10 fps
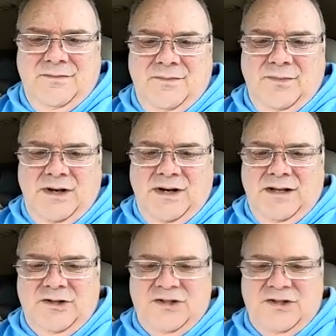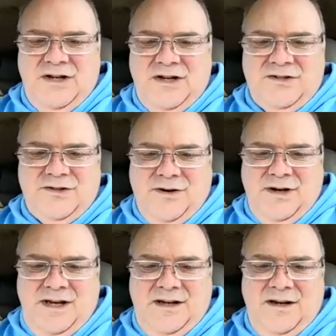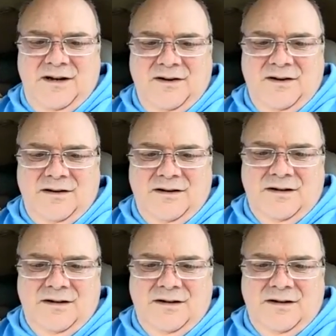Well, I'll just share screen here.